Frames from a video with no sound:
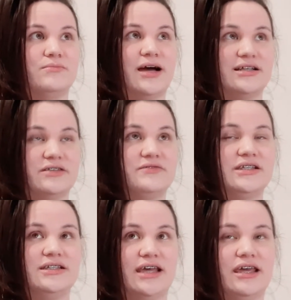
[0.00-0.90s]
As of
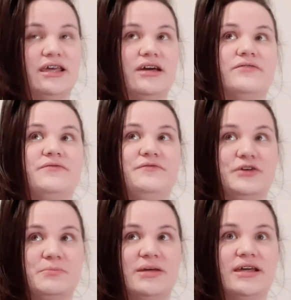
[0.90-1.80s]
today of
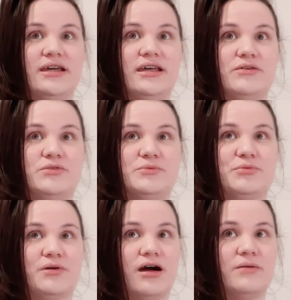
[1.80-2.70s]
filming, it was
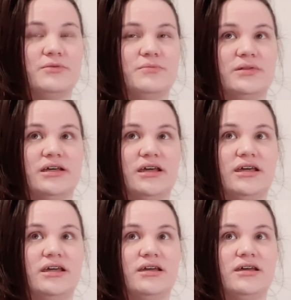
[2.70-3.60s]

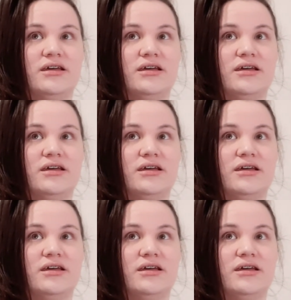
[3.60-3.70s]
probably,